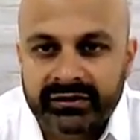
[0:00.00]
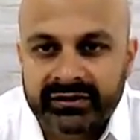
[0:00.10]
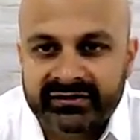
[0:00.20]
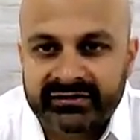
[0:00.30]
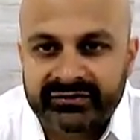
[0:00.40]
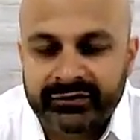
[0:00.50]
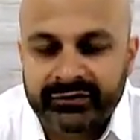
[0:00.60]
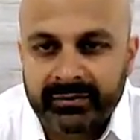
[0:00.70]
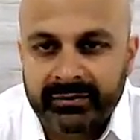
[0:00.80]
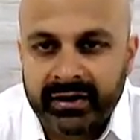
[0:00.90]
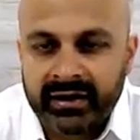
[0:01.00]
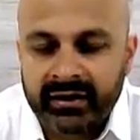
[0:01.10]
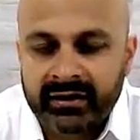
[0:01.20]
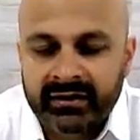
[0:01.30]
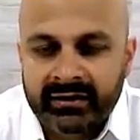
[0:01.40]
This is from
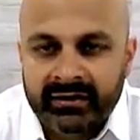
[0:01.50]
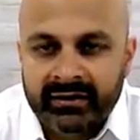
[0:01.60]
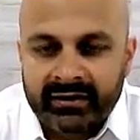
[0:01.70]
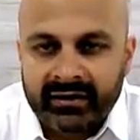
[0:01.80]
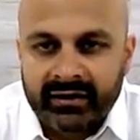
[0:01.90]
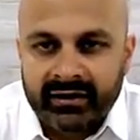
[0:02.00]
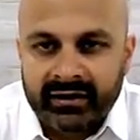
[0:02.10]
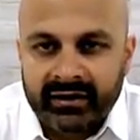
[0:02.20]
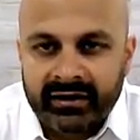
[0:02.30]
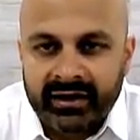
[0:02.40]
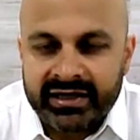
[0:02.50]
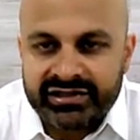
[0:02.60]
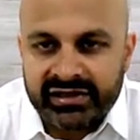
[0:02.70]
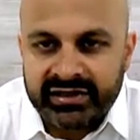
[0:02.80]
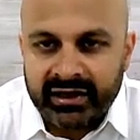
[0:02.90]
uh, uh an
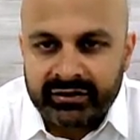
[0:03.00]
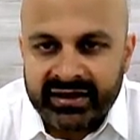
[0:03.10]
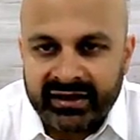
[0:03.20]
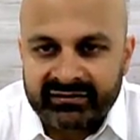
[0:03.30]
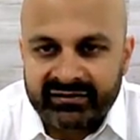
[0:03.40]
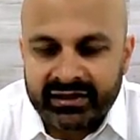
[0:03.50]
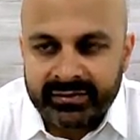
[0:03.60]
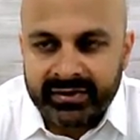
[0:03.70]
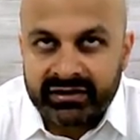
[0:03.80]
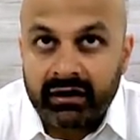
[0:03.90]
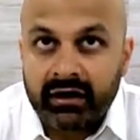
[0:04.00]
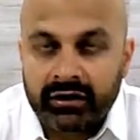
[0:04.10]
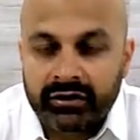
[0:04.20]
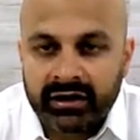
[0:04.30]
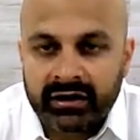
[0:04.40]
IG account at
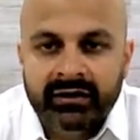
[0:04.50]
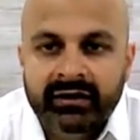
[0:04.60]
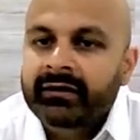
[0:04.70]
Cinematogra